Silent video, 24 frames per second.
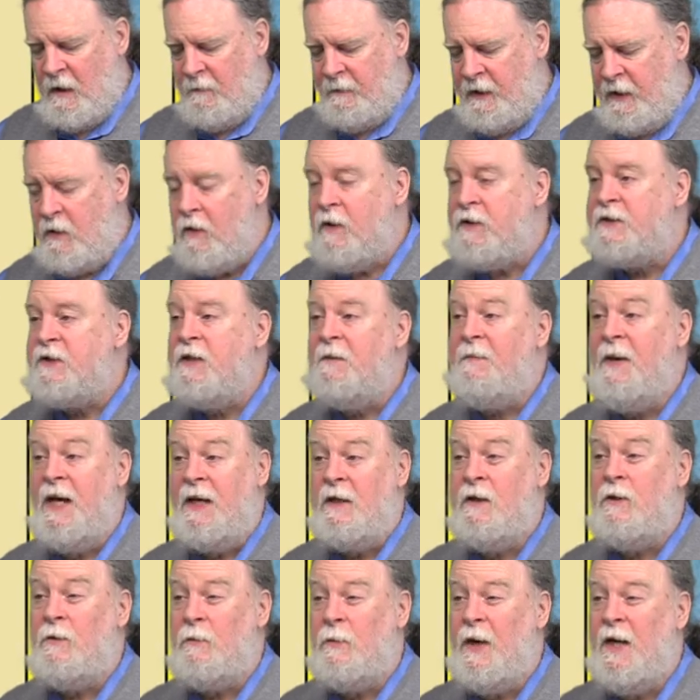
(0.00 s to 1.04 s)
because he
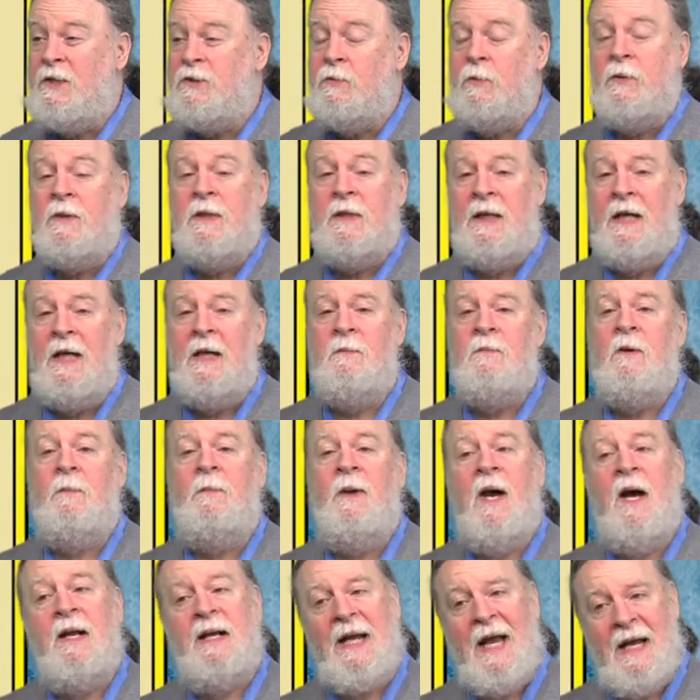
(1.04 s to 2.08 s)
made an arrangement with Kim
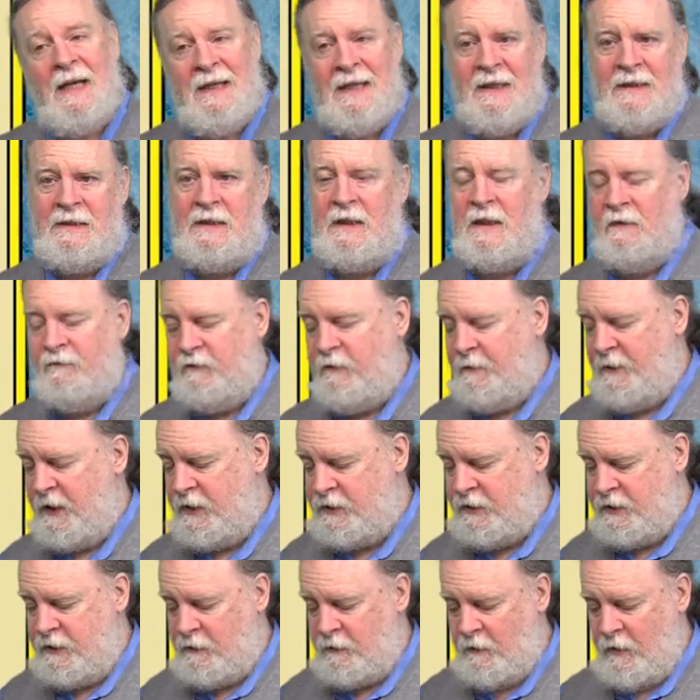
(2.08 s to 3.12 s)
about how to get the
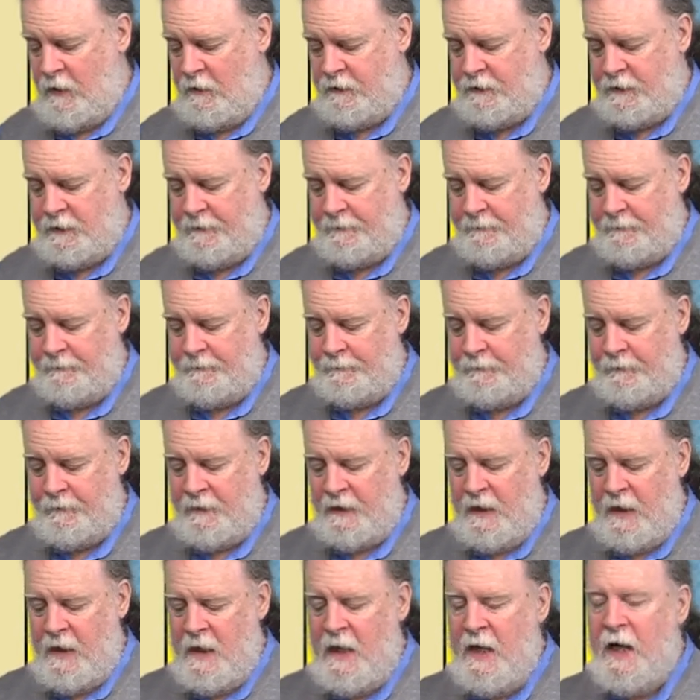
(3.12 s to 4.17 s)
information to Rosen
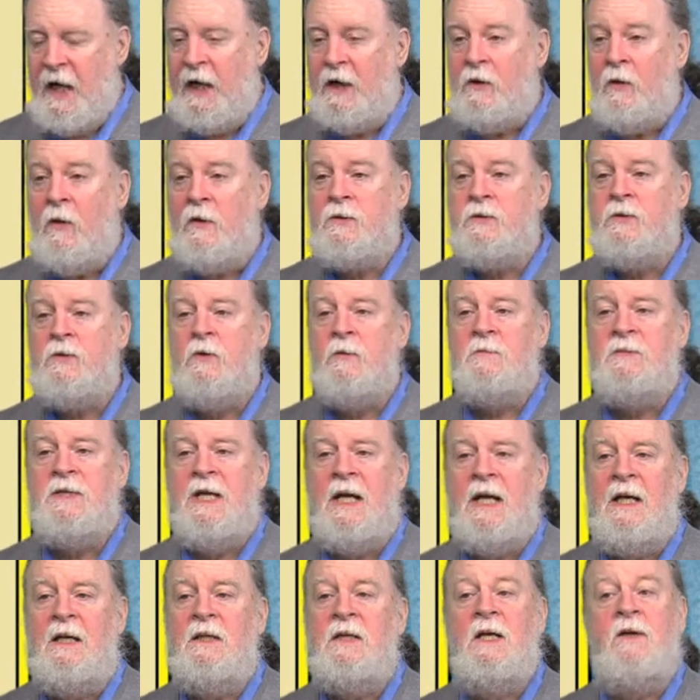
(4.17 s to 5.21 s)
and also
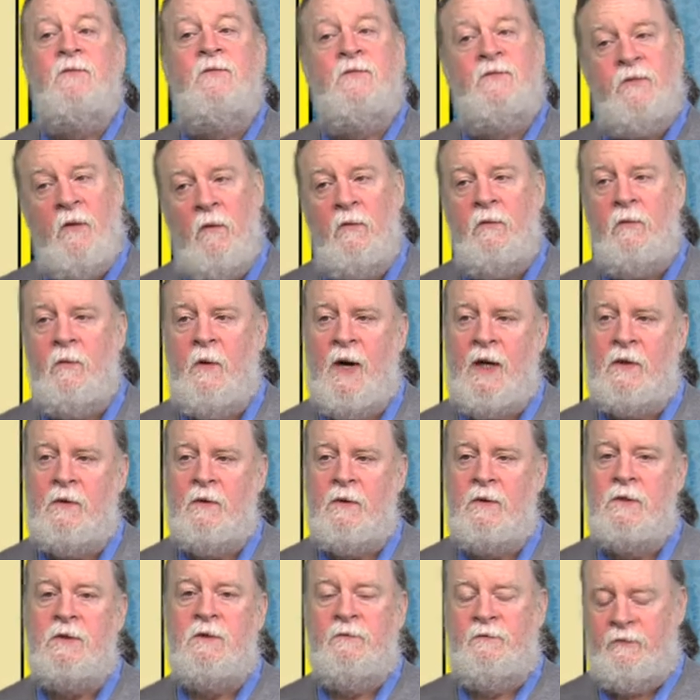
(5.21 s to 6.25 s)
obtained the phone
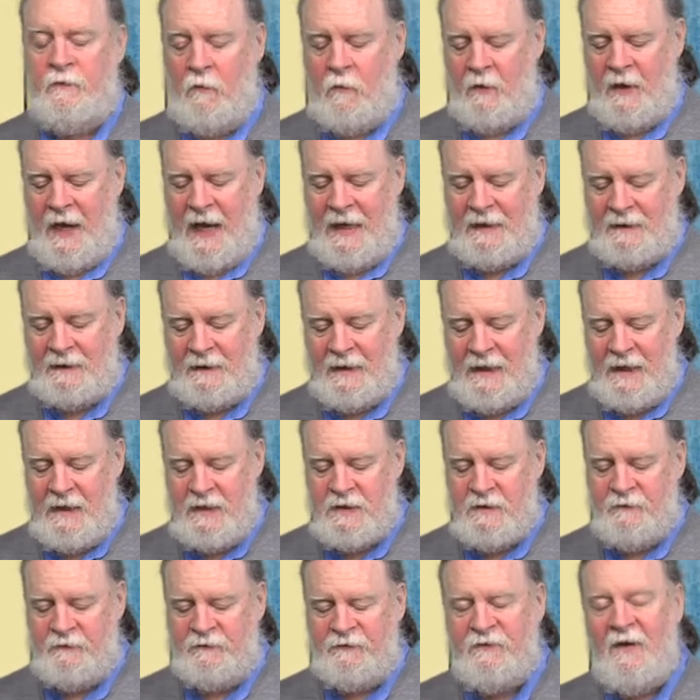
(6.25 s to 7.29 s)
records for at
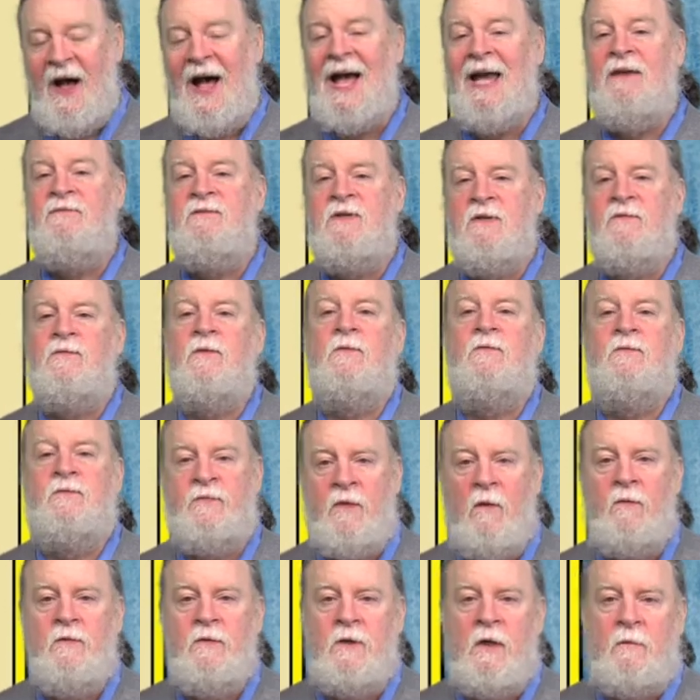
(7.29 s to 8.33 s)
least five different
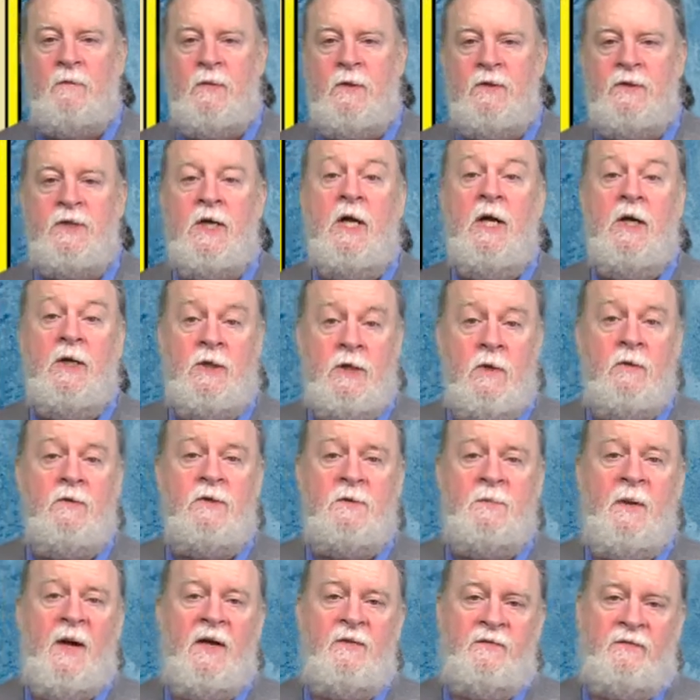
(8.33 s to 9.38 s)
phone numbers
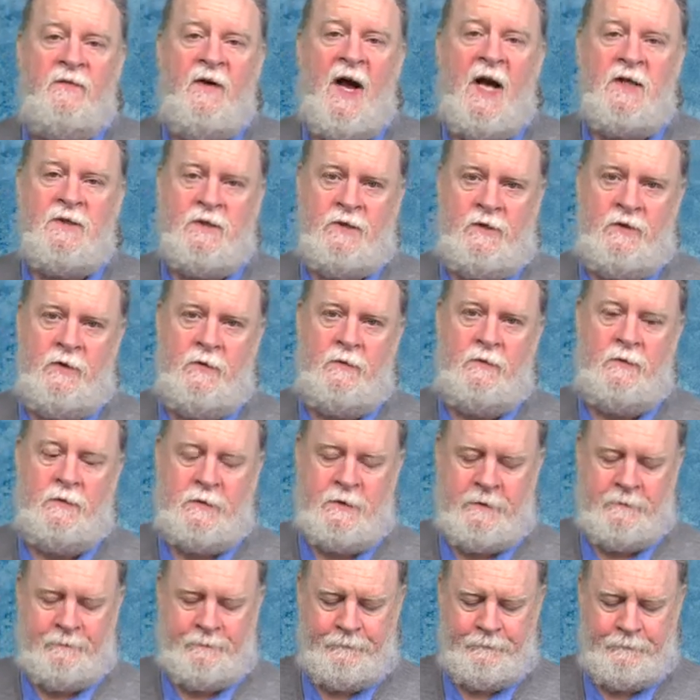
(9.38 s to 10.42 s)
used by Fox
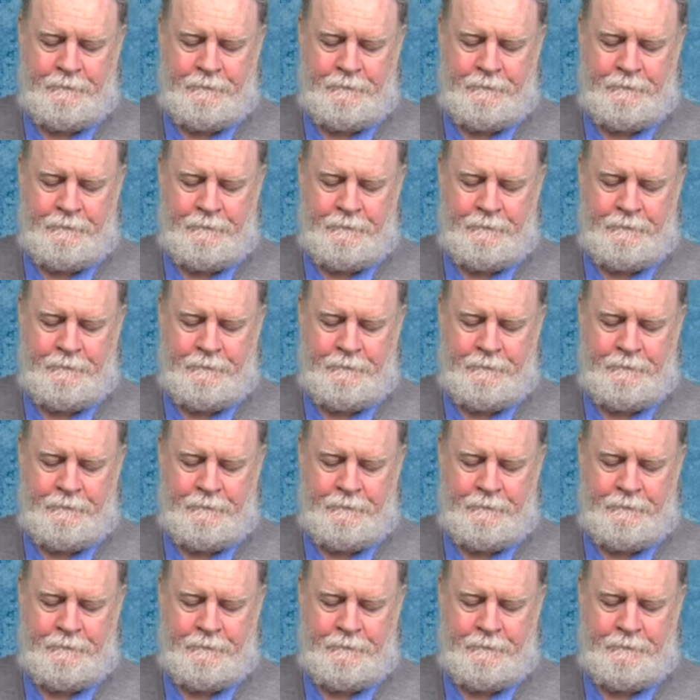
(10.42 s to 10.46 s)
News.